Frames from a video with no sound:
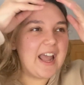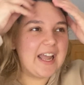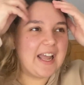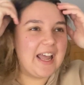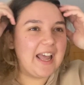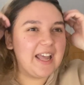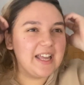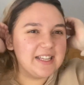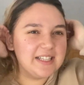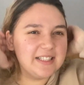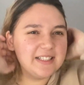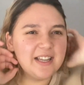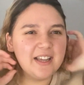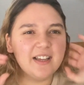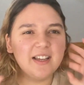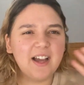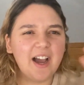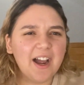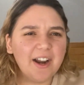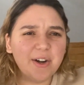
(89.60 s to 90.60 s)
and
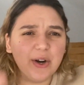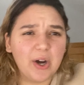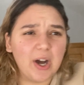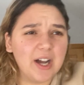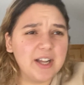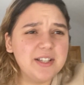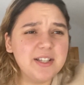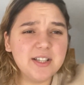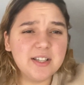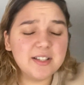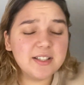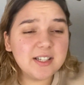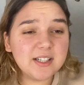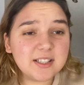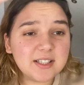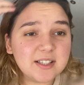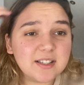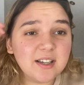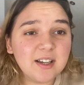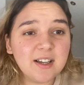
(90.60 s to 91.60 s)
I know, I
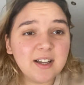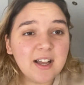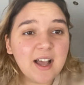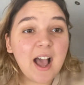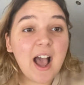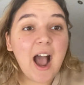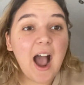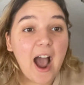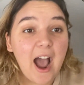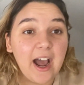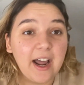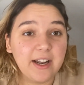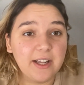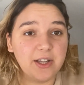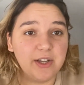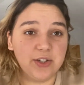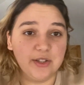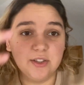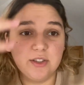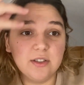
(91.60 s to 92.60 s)
just, I had a
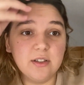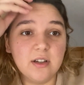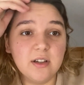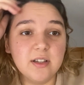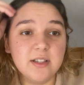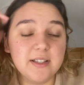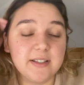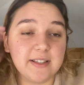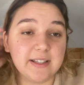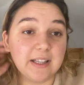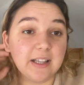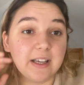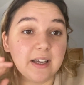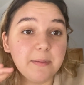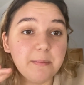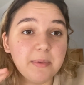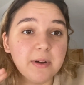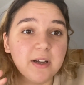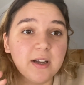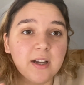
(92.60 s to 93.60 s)
good
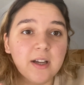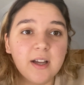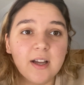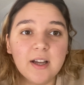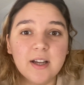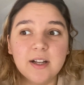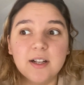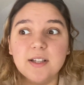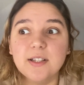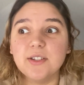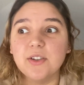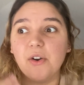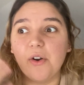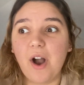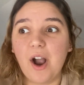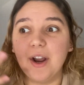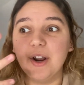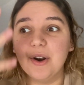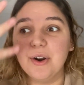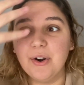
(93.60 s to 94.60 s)
sleep. So
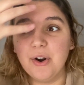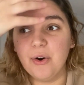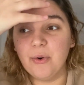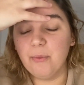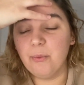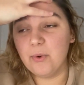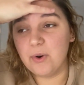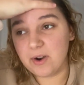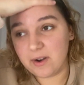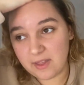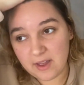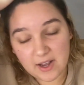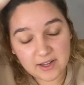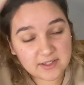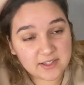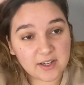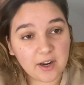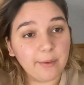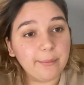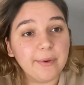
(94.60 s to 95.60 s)
I don't know where
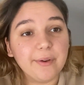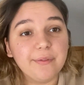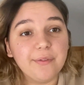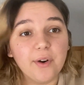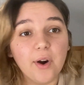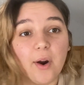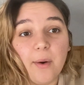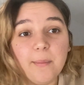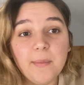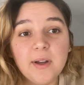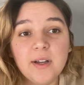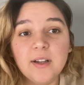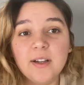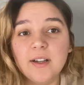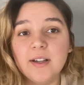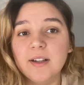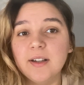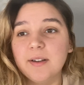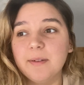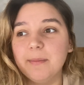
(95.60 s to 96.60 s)
that's coming from,
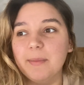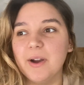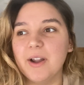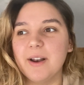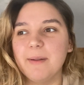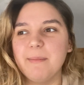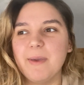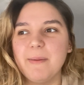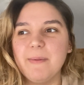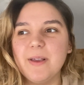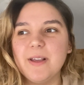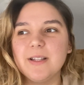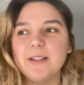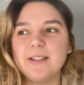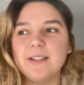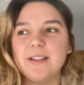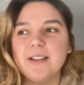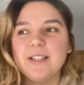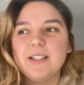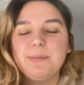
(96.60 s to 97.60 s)
but maybe
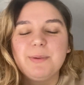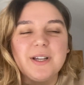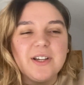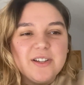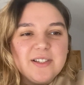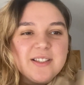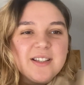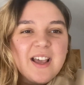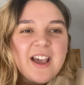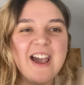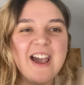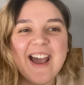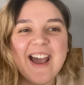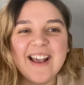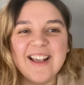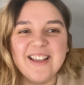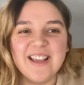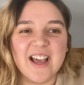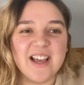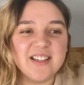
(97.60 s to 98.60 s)
it's because
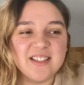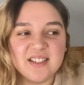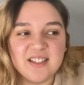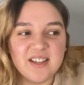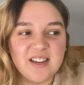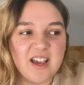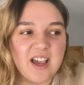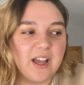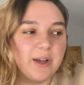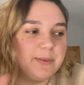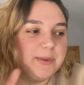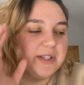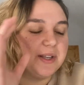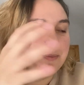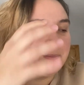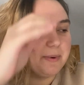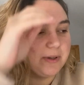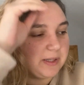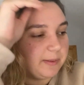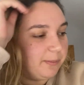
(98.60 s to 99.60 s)
yesterday I was in a
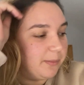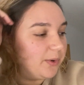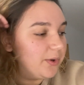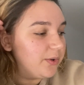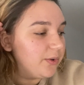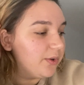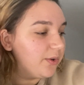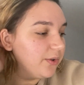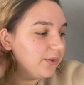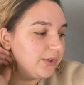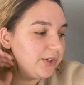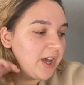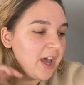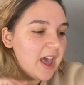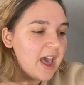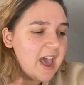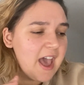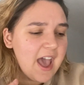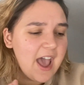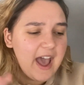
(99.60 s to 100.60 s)
bad mood
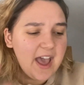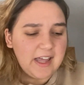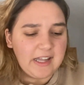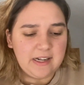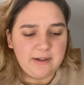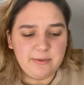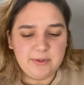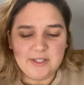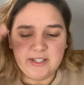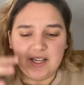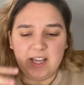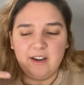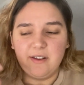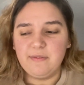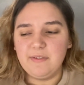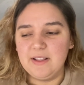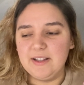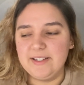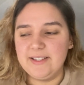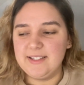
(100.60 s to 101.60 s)
and I was kind of
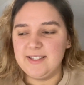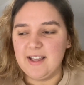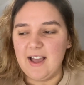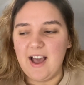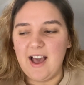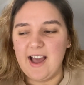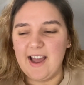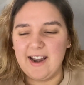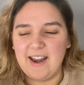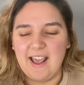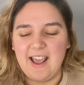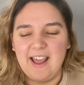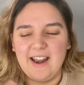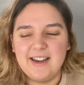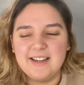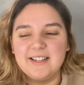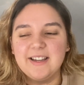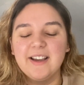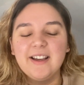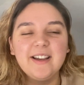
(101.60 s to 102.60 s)
feeling sad
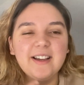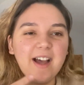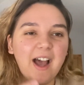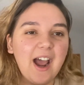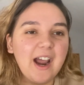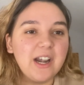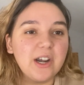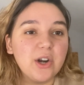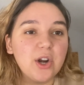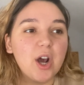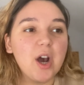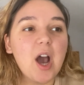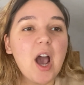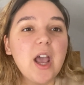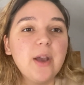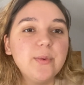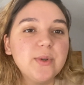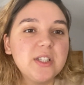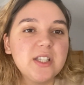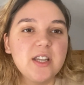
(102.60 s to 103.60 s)
and I don't know,
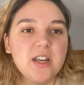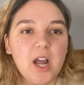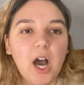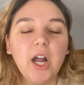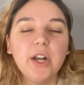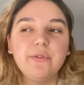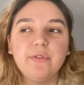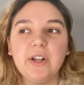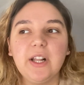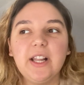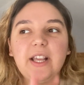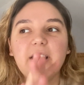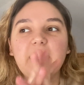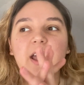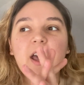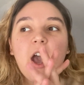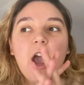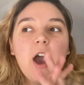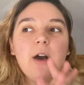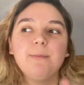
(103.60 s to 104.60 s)
I was not feeling
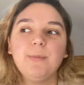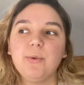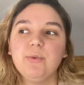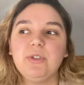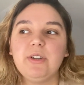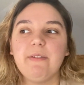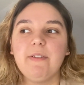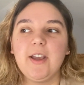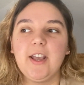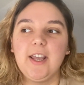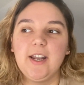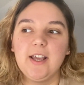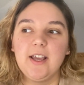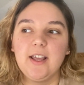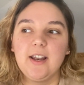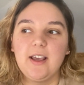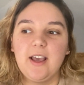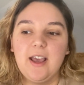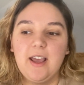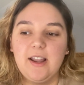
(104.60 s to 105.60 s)

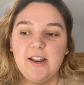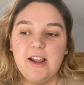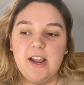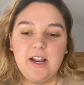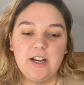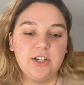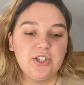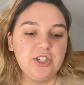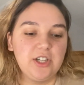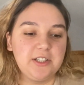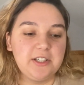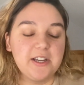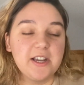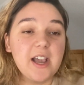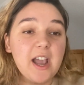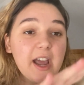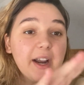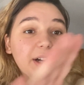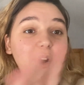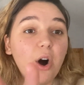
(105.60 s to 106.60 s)
motivated and energetic
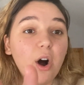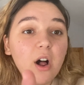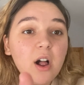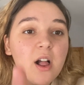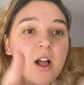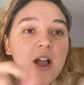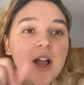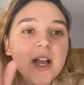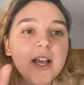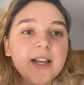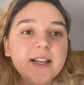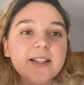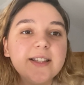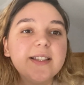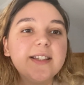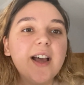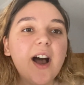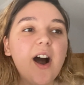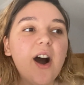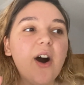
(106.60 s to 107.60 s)
at all.
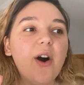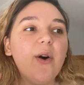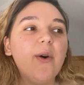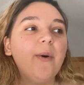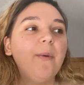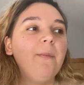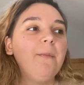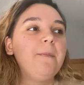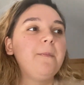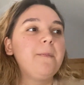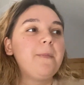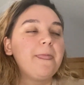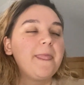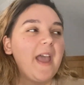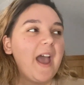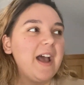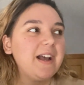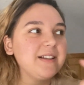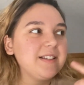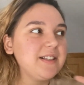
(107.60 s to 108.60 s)
So
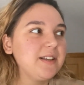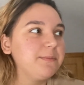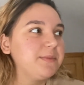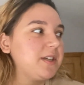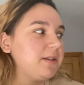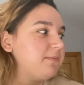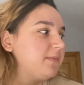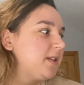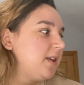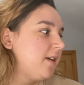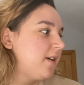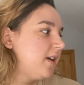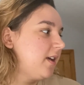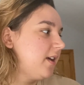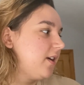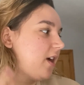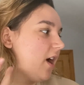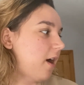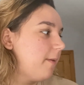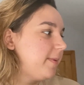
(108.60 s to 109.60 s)
yeah, sometimes
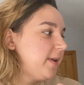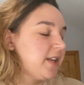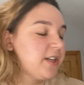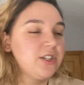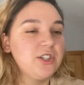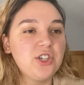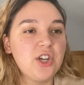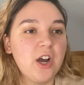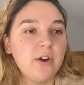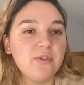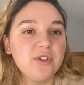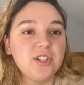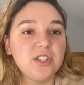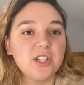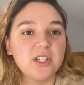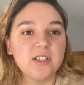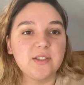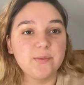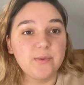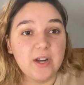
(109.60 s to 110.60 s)
hopping in the shower
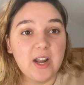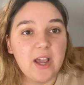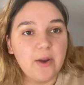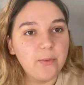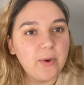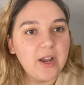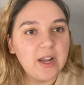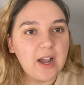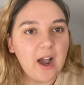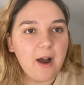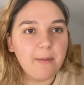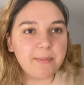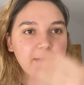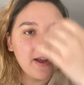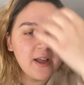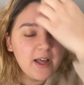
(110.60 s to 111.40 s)
just when I wake up.